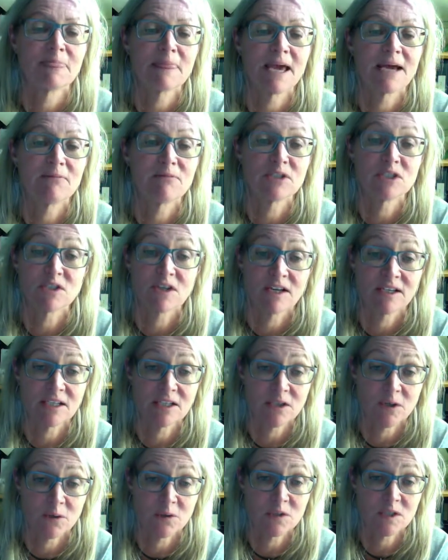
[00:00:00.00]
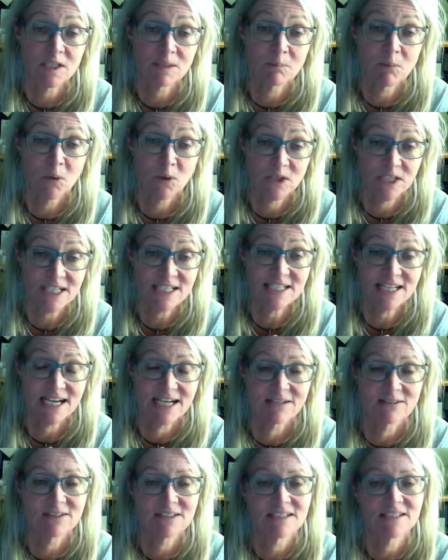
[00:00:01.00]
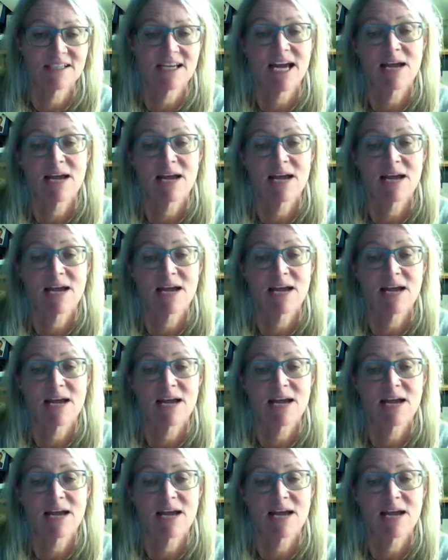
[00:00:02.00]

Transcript: And we studied those in more details.